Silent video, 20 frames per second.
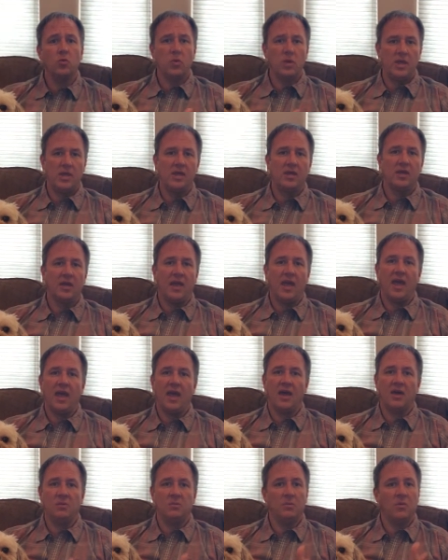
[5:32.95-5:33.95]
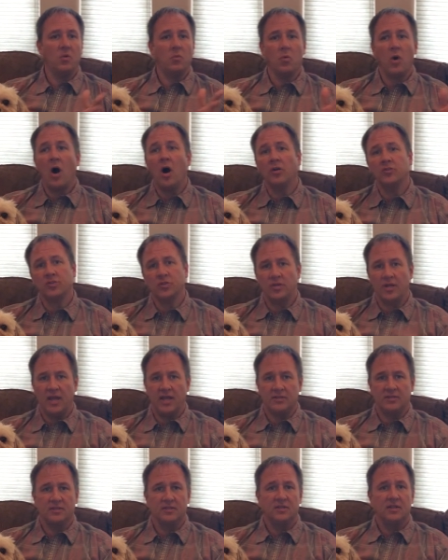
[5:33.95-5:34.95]
a week and
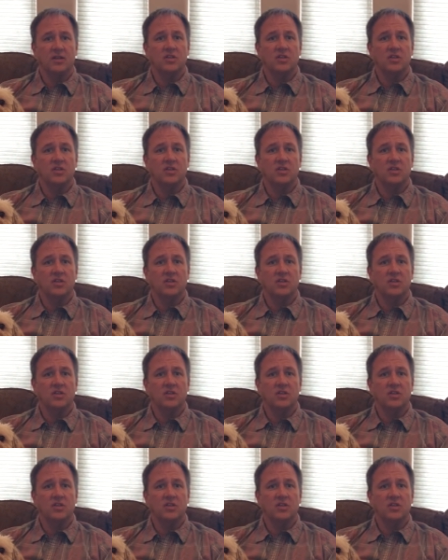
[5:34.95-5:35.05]
alternate.